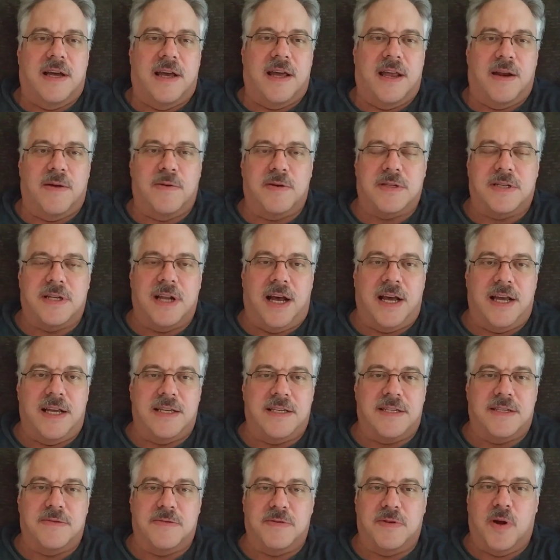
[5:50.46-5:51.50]
it was
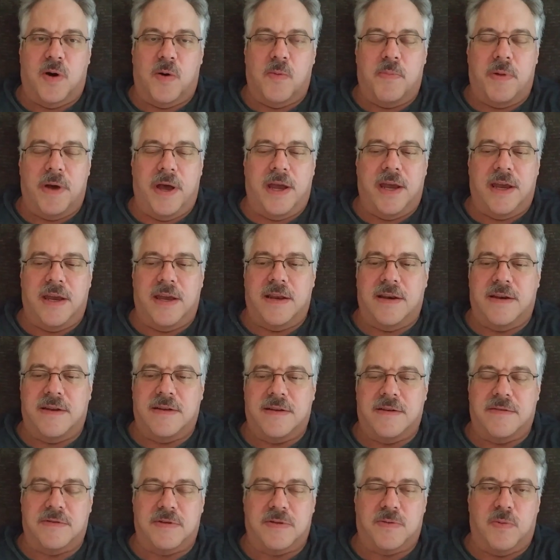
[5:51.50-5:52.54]
nice. There was no pain.
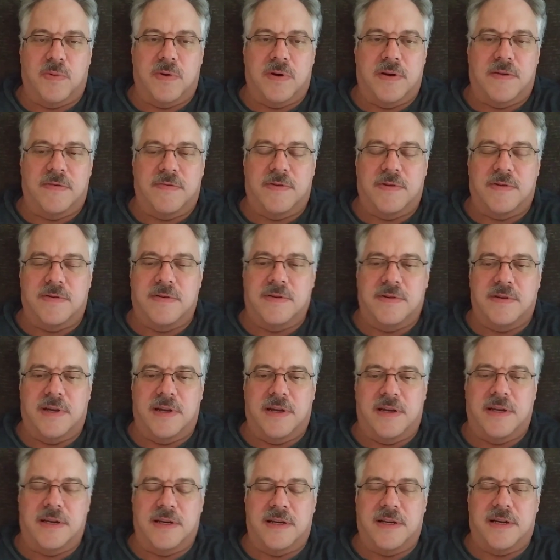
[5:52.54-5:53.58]
It was wonderful.
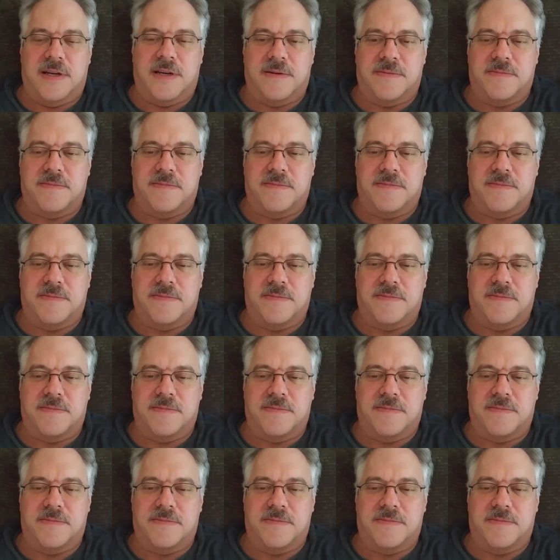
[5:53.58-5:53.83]
And